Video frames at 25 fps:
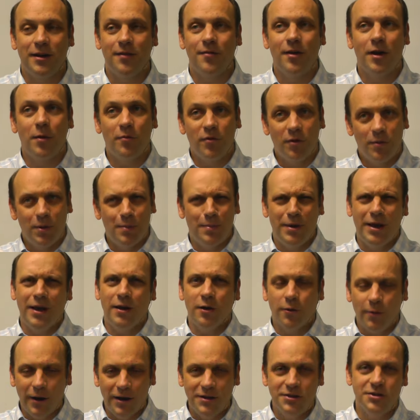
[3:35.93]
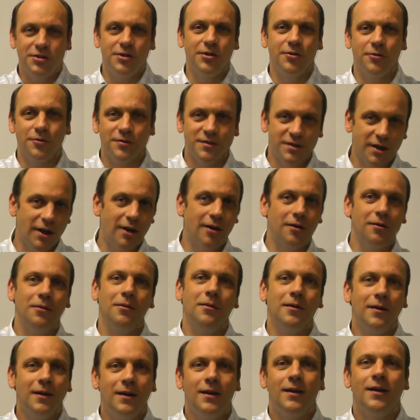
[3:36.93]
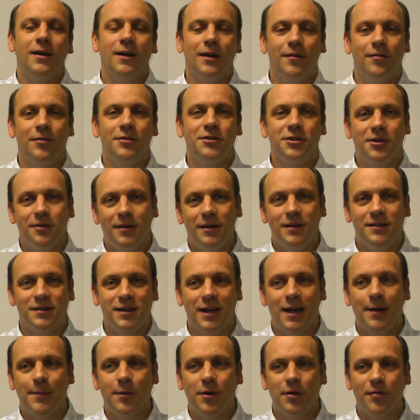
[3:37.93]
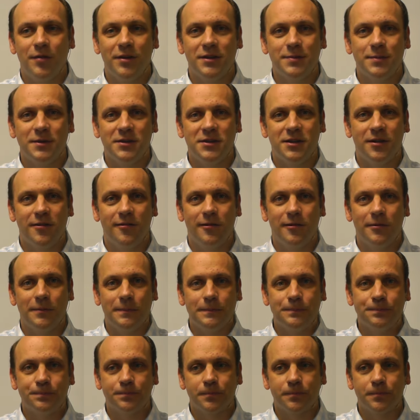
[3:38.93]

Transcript: And there'll probably be a question or so in the June exam on this material.